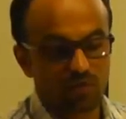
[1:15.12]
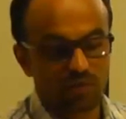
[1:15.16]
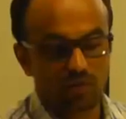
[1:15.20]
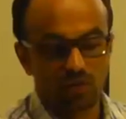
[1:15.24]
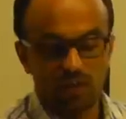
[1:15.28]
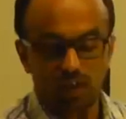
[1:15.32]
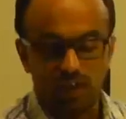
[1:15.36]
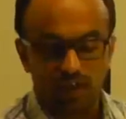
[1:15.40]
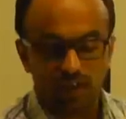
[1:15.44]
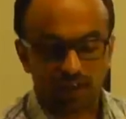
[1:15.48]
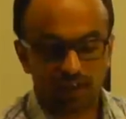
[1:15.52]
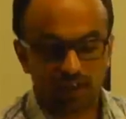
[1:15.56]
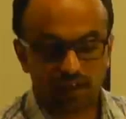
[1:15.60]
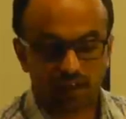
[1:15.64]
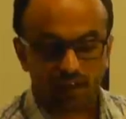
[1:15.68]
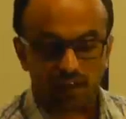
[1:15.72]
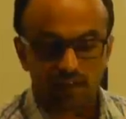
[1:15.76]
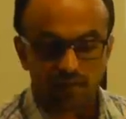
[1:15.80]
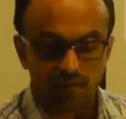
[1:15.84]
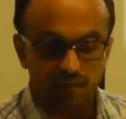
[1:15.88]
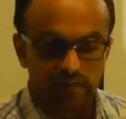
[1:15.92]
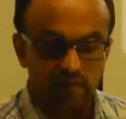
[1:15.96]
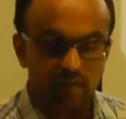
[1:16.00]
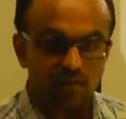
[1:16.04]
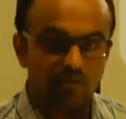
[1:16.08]
write
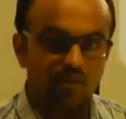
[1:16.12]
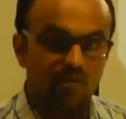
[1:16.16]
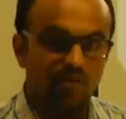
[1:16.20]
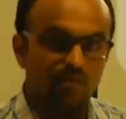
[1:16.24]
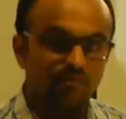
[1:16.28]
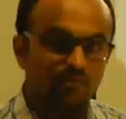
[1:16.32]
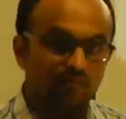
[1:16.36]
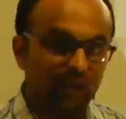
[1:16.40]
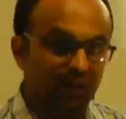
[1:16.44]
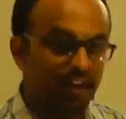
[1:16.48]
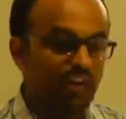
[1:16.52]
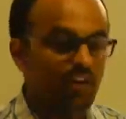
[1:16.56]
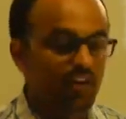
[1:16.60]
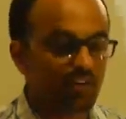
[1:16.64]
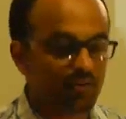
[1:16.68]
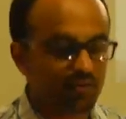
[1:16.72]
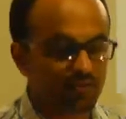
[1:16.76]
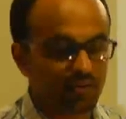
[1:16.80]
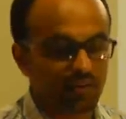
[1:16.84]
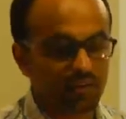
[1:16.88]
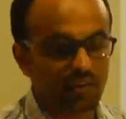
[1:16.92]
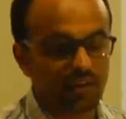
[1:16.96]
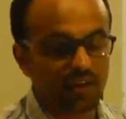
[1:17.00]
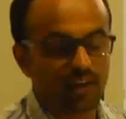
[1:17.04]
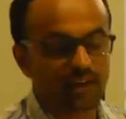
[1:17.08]
very
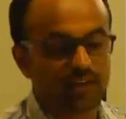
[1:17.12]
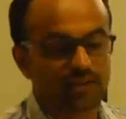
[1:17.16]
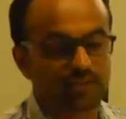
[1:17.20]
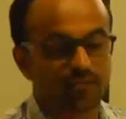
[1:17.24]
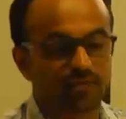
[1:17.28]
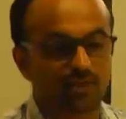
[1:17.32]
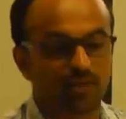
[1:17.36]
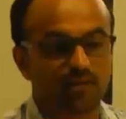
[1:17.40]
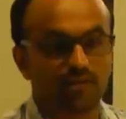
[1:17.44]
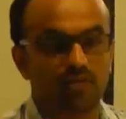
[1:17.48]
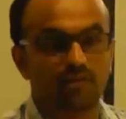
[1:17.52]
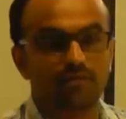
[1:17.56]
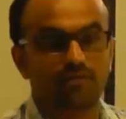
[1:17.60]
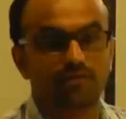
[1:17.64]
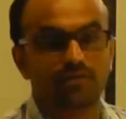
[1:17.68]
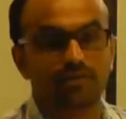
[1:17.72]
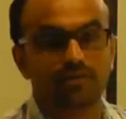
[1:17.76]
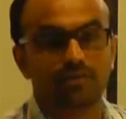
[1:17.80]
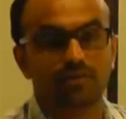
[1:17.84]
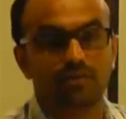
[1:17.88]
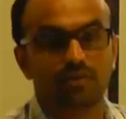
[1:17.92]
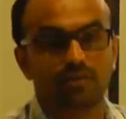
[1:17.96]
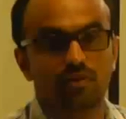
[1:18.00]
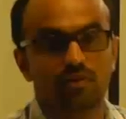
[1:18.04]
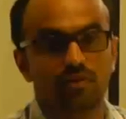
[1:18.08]
often as part of
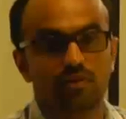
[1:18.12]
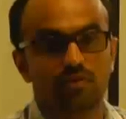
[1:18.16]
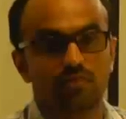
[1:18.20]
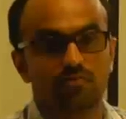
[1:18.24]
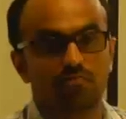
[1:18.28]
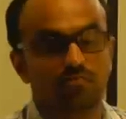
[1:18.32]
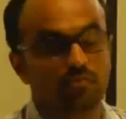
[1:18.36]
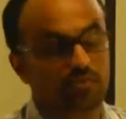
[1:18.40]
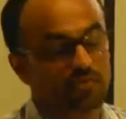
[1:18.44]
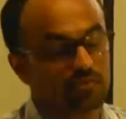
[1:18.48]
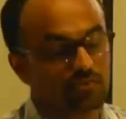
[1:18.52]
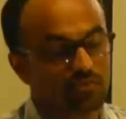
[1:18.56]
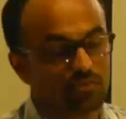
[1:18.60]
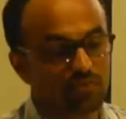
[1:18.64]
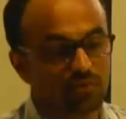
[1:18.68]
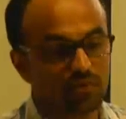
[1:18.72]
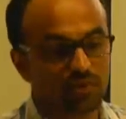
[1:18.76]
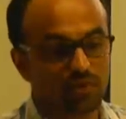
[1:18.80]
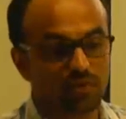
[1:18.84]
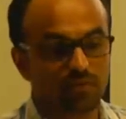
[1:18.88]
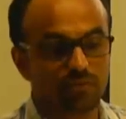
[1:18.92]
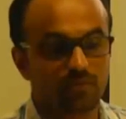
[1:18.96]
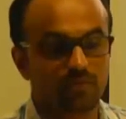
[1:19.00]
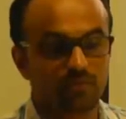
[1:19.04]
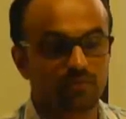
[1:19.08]
your doing
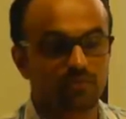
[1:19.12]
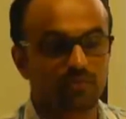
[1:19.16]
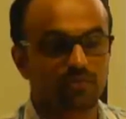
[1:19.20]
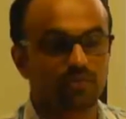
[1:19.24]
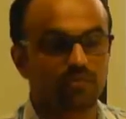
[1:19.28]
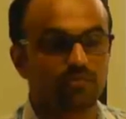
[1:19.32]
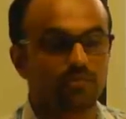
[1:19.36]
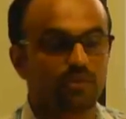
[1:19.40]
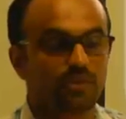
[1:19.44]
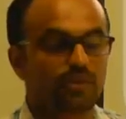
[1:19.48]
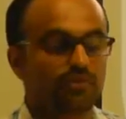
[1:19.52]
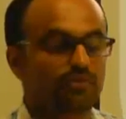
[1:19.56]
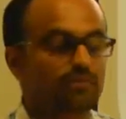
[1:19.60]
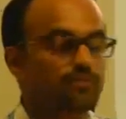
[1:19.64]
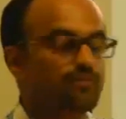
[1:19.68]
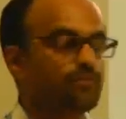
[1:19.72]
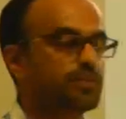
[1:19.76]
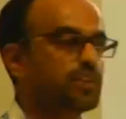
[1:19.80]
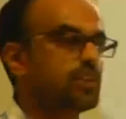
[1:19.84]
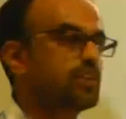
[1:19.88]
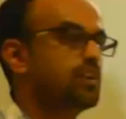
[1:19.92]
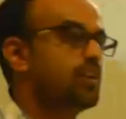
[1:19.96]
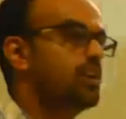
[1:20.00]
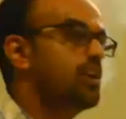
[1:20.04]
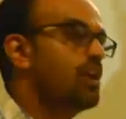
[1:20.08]
your business, because
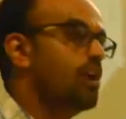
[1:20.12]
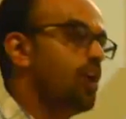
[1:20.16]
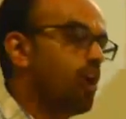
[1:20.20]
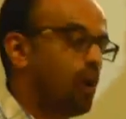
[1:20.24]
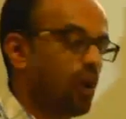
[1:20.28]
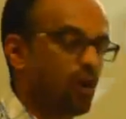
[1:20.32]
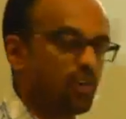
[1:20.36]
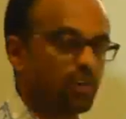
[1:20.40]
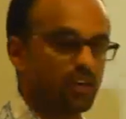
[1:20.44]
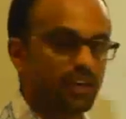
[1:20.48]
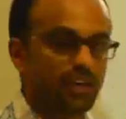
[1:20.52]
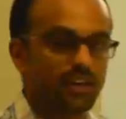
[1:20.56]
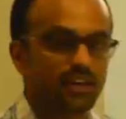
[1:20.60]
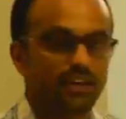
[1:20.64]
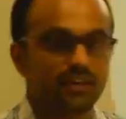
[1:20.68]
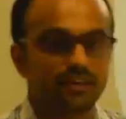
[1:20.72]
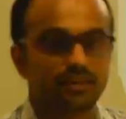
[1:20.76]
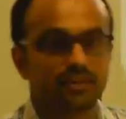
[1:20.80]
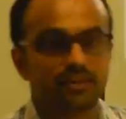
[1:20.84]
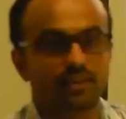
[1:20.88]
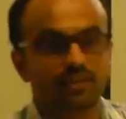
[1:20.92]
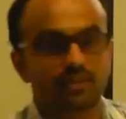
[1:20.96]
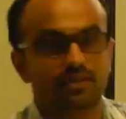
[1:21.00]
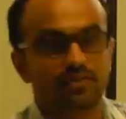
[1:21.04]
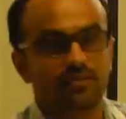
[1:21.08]
we already
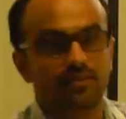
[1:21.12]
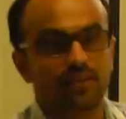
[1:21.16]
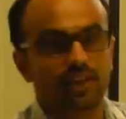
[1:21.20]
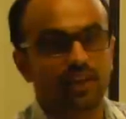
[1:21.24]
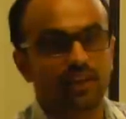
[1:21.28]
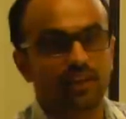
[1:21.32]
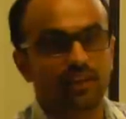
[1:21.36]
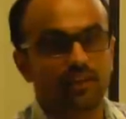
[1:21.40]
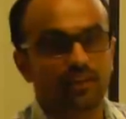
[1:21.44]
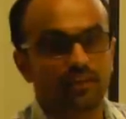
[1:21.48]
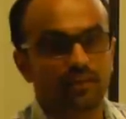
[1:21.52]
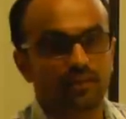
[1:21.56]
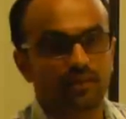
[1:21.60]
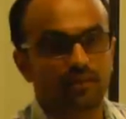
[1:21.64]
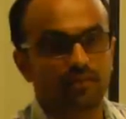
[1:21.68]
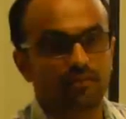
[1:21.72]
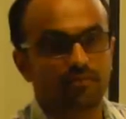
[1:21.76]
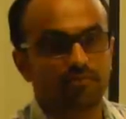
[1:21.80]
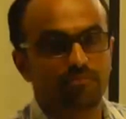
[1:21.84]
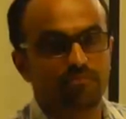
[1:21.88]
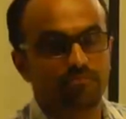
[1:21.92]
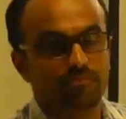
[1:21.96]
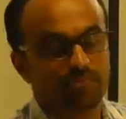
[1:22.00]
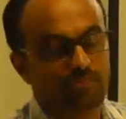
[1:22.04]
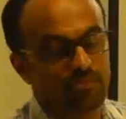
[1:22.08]
discussed while
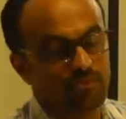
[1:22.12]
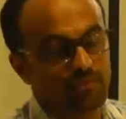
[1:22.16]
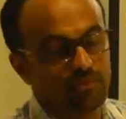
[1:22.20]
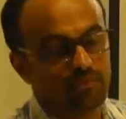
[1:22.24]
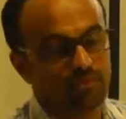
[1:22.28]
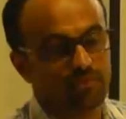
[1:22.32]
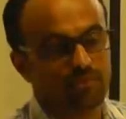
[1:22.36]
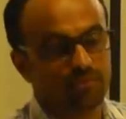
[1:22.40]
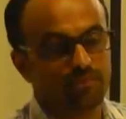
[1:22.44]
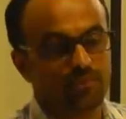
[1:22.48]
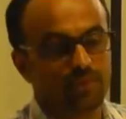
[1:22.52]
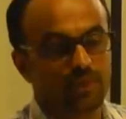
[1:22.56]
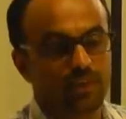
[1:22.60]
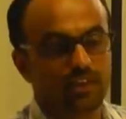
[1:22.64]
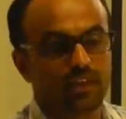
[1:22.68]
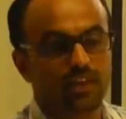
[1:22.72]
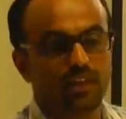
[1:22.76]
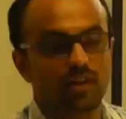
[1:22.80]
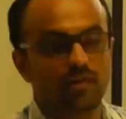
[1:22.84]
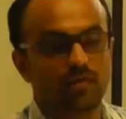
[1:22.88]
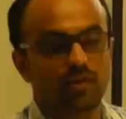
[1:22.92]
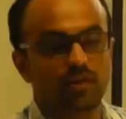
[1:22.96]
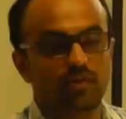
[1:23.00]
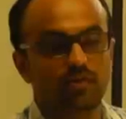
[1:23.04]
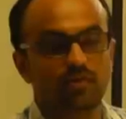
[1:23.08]
speaking
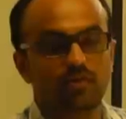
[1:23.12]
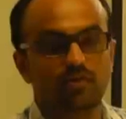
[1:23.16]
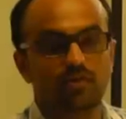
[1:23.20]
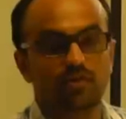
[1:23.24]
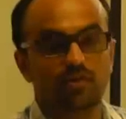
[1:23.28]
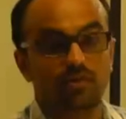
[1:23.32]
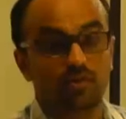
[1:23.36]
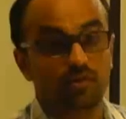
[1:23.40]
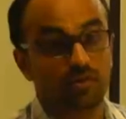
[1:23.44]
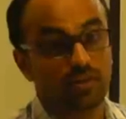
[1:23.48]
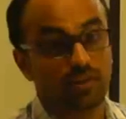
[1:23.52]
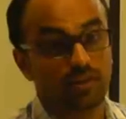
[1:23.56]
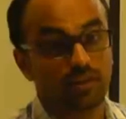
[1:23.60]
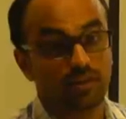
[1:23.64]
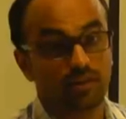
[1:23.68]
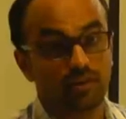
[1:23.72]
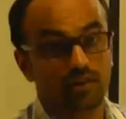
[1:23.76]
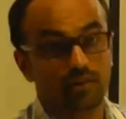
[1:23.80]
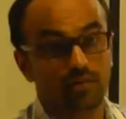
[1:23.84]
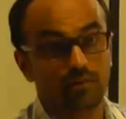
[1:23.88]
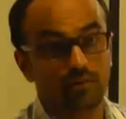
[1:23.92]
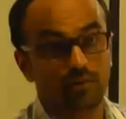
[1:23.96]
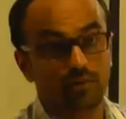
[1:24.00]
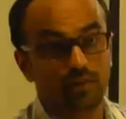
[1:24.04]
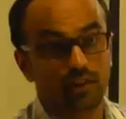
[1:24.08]
about written
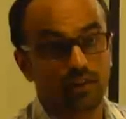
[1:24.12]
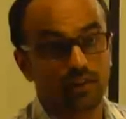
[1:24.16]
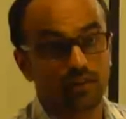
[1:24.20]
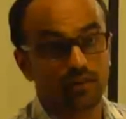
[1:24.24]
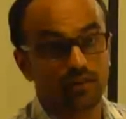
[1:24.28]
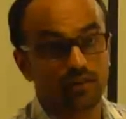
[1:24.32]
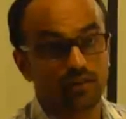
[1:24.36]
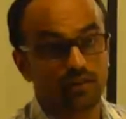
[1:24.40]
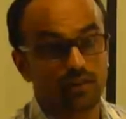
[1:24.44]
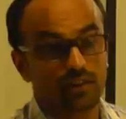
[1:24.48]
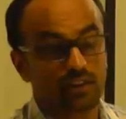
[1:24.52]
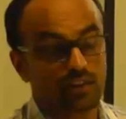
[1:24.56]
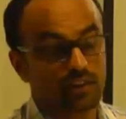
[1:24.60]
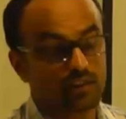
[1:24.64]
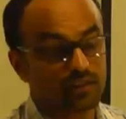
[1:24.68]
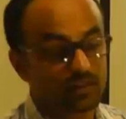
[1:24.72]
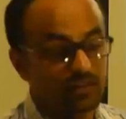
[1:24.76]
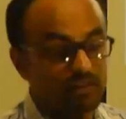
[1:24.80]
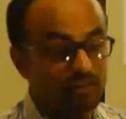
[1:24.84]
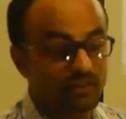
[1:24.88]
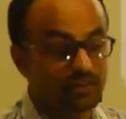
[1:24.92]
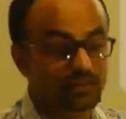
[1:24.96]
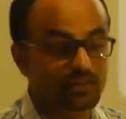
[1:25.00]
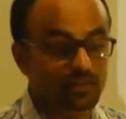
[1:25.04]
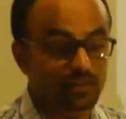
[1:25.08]
communication that
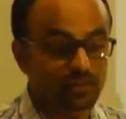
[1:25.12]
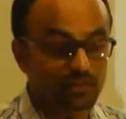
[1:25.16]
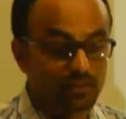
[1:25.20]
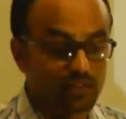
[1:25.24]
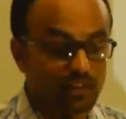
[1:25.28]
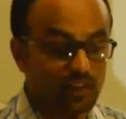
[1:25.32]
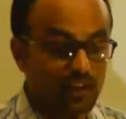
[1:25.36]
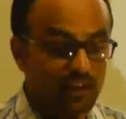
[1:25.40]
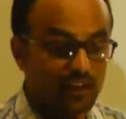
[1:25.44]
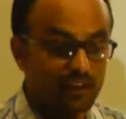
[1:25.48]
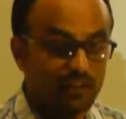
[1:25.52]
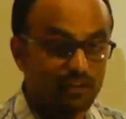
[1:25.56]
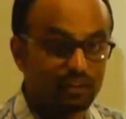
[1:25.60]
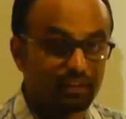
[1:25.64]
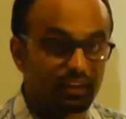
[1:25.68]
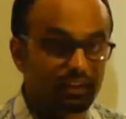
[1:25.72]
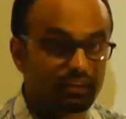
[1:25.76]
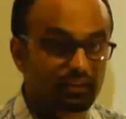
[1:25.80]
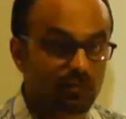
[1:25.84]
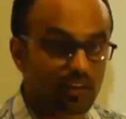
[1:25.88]
this stays as